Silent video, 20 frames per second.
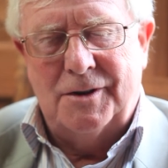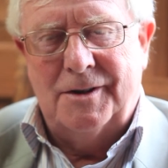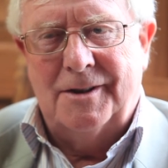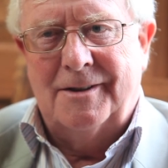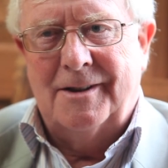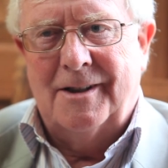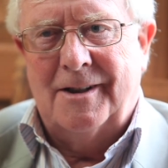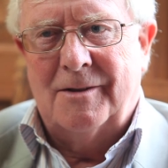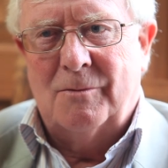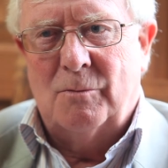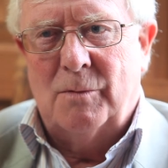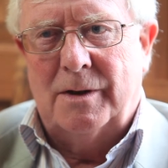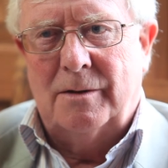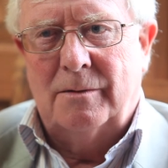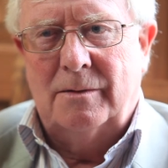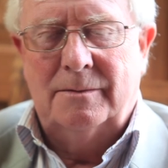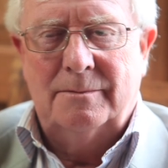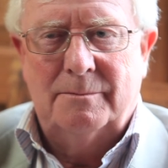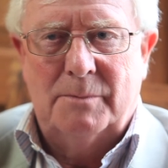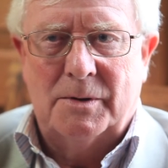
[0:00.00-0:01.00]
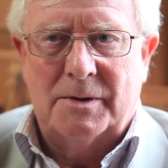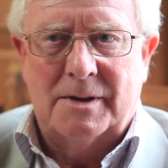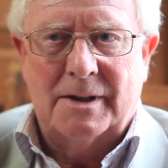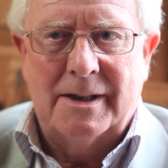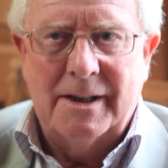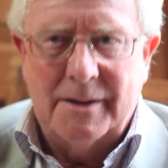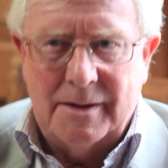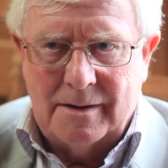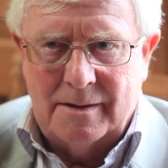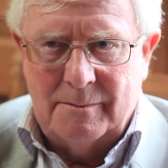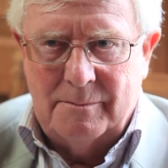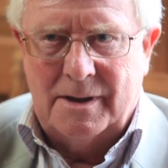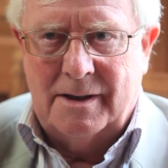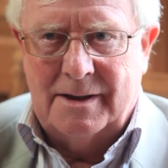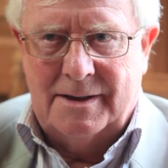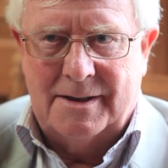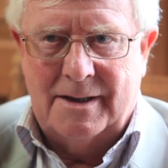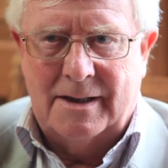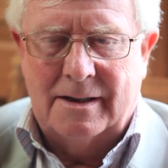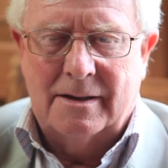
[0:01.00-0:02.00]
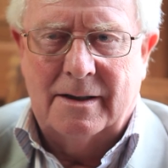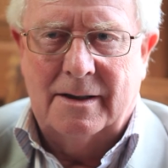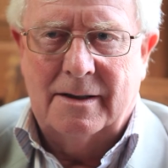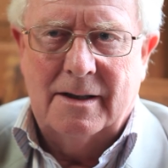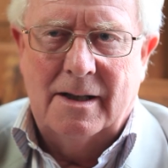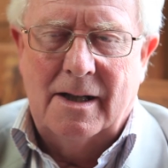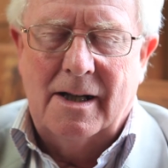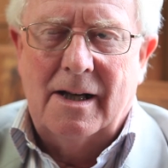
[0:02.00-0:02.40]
and well put together by saying that.